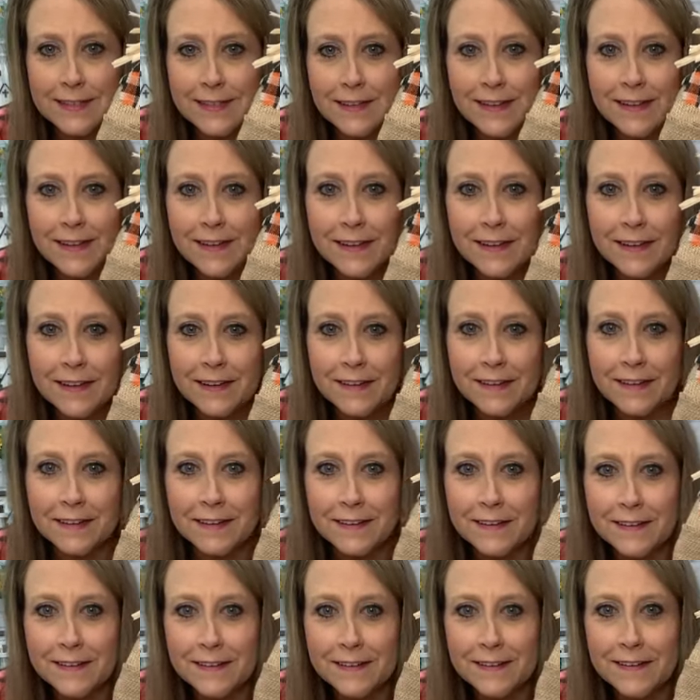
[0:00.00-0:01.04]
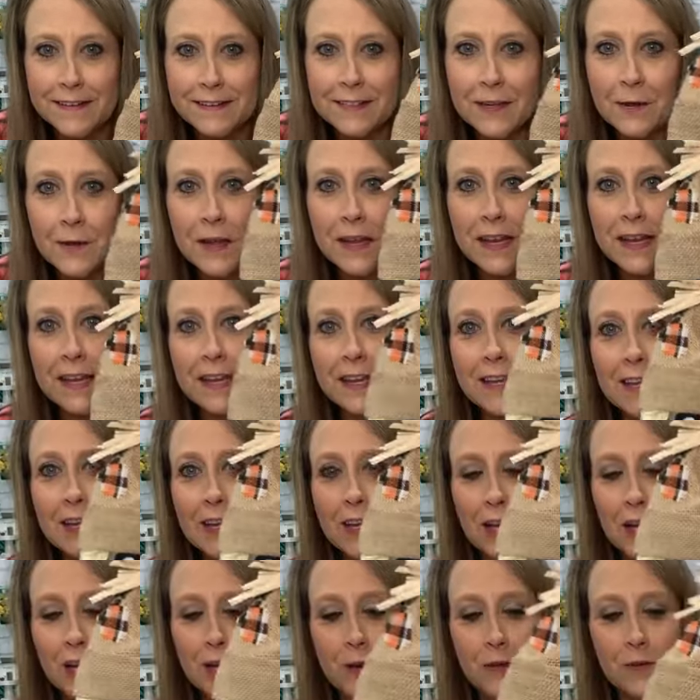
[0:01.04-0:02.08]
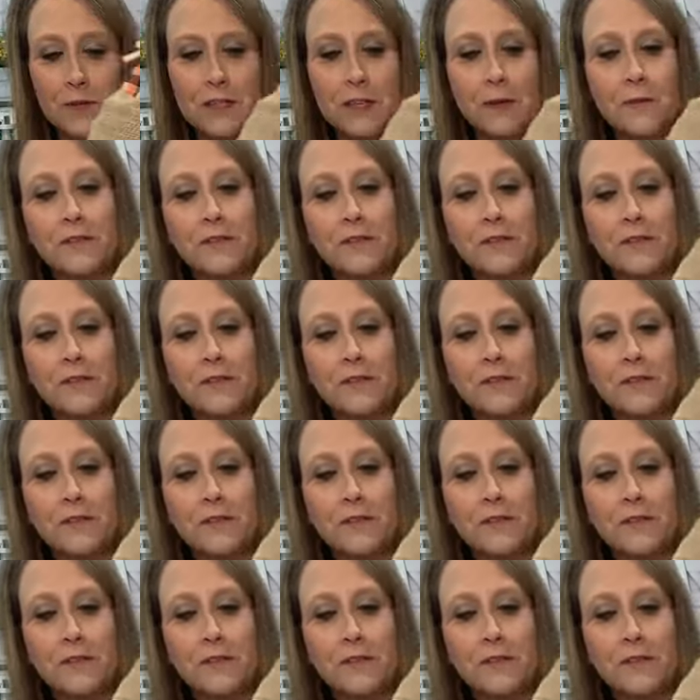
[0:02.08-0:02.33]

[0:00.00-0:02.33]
so isn't it cute?